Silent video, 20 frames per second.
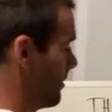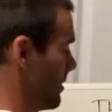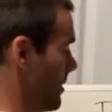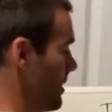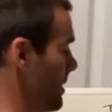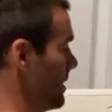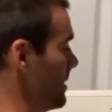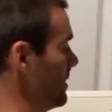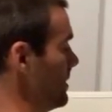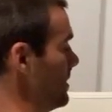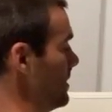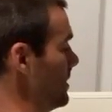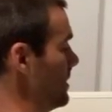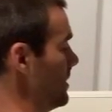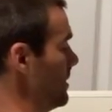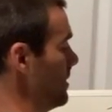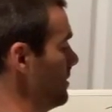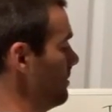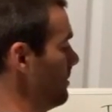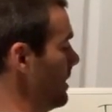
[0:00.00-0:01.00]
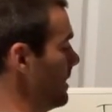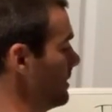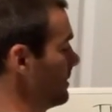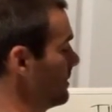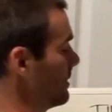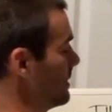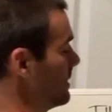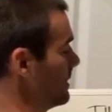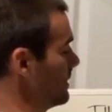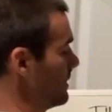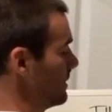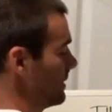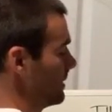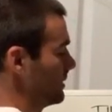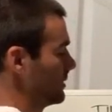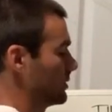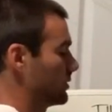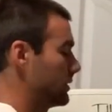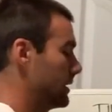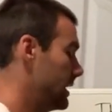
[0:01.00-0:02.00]
All right, basically this
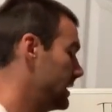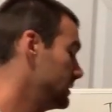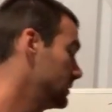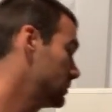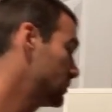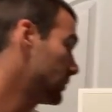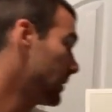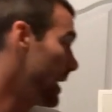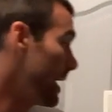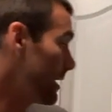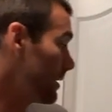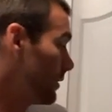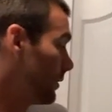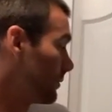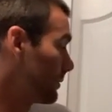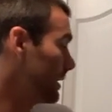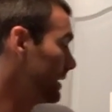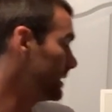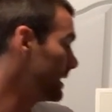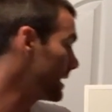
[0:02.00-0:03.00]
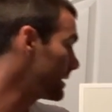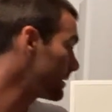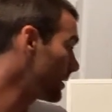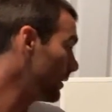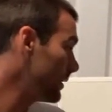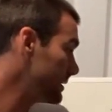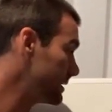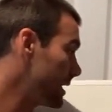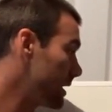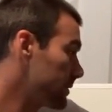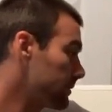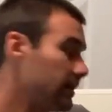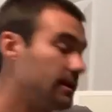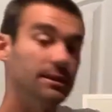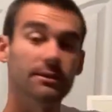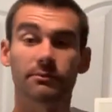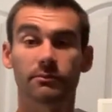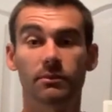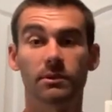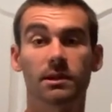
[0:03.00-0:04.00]
is his triangle read. That's all he's got to
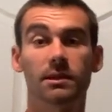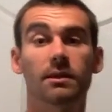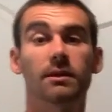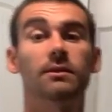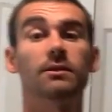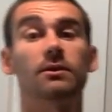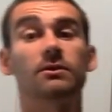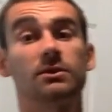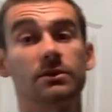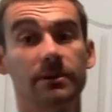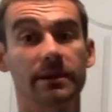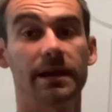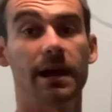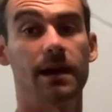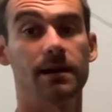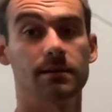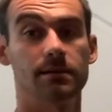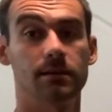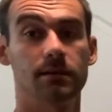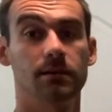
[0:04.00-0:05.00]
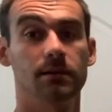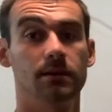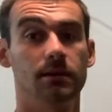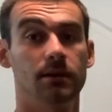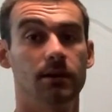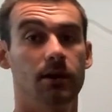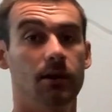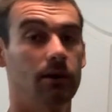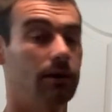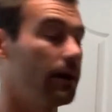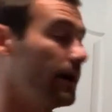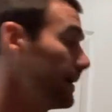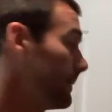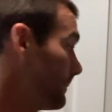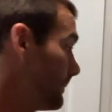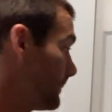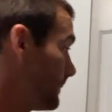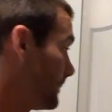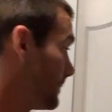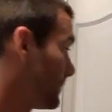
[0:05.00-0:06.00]
read. One of those three guys. Okay.
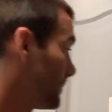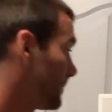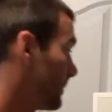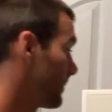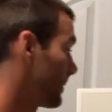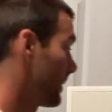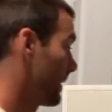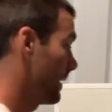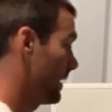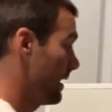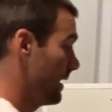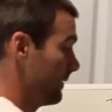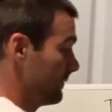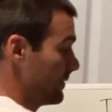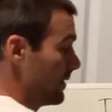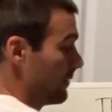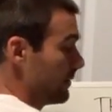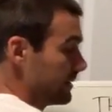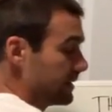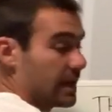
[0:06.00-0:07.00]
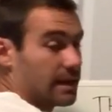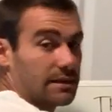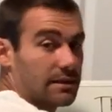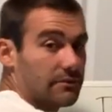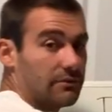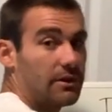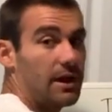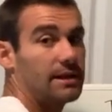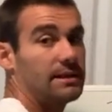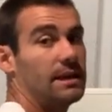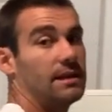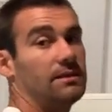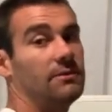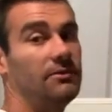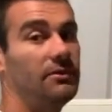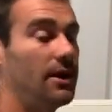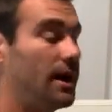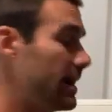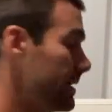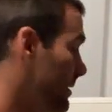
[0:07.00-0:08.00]
If no one takes the flat, take the
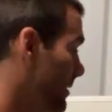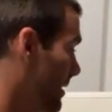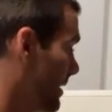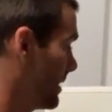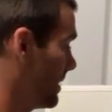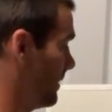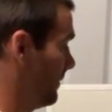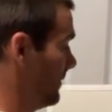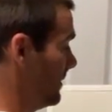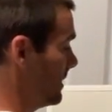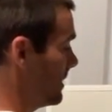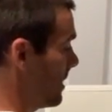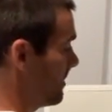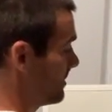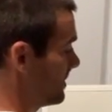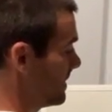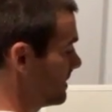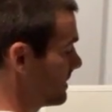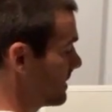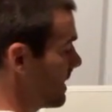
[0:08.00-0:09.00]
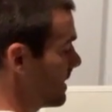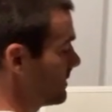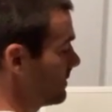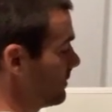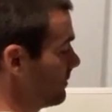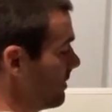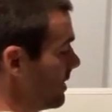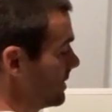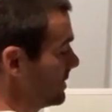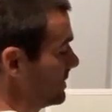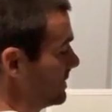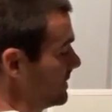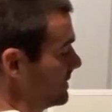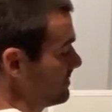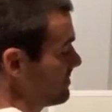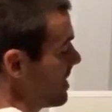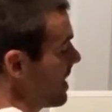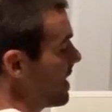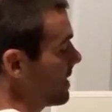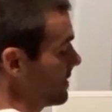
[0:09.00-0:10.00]
flat. All right. If he comes inside too much and he's
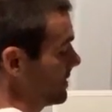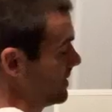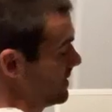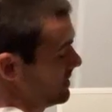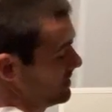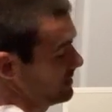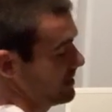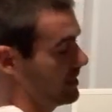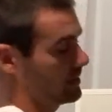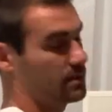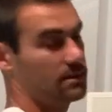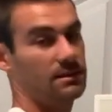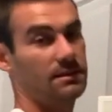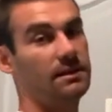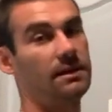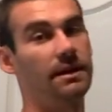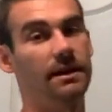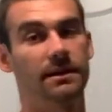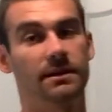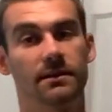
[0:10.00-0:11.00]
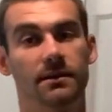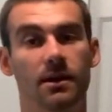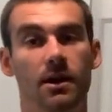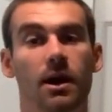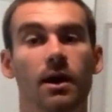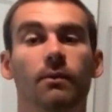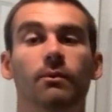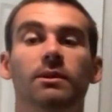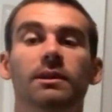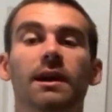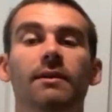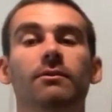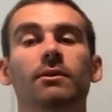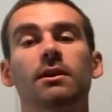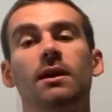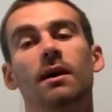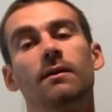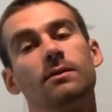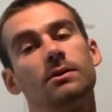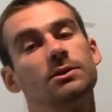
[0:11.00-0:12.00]
back, take the slant. All right. Whatever
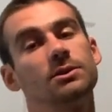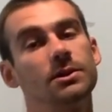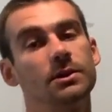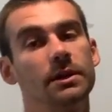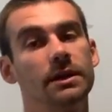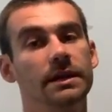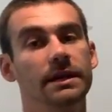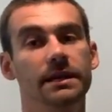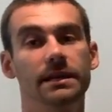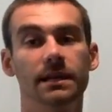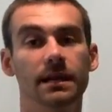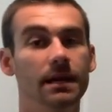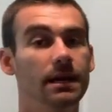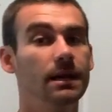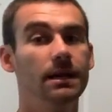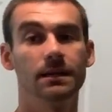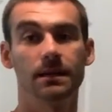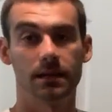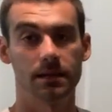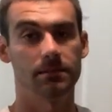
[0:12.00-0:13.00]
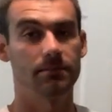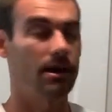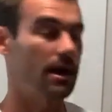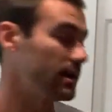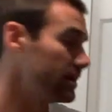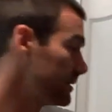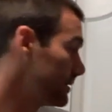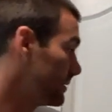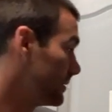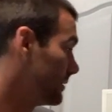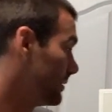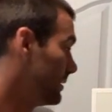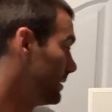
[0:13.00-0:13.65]
coverage they're in, doesn't matter.